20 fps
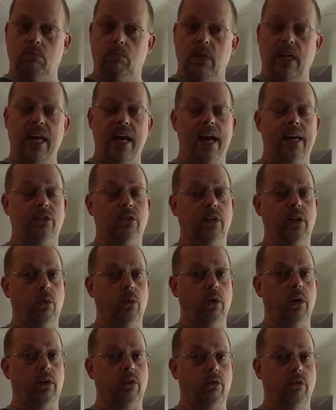They actually
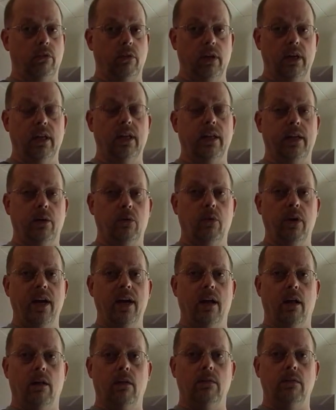work really
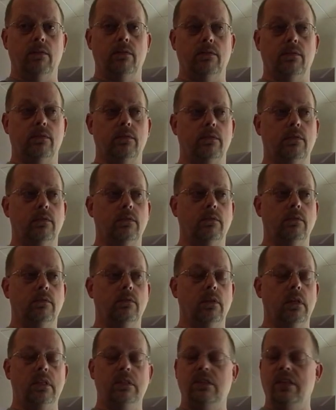well
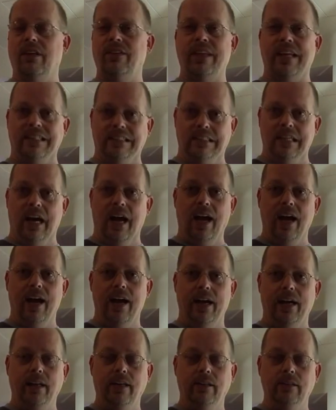until they
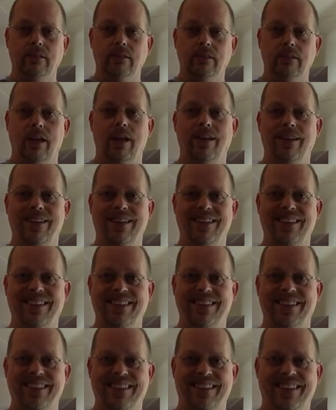die.
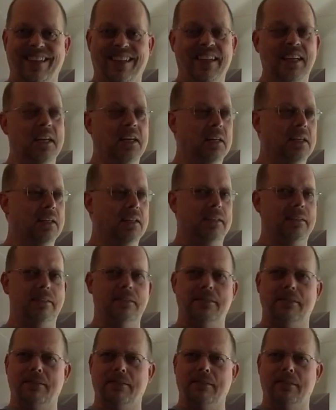
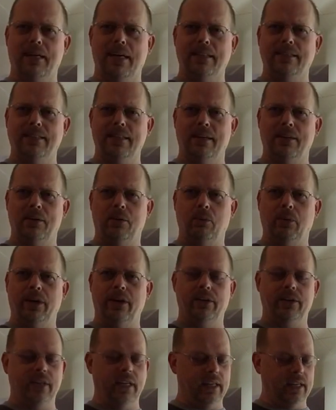That sounded
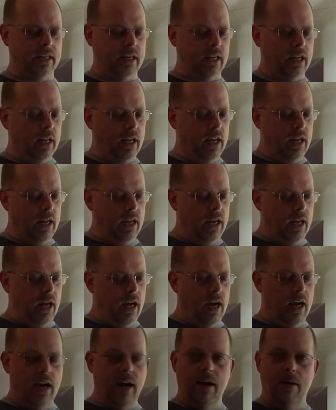weird, didn't it?
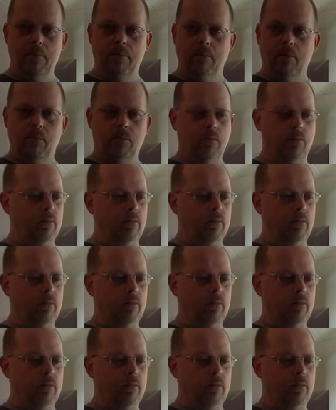Um,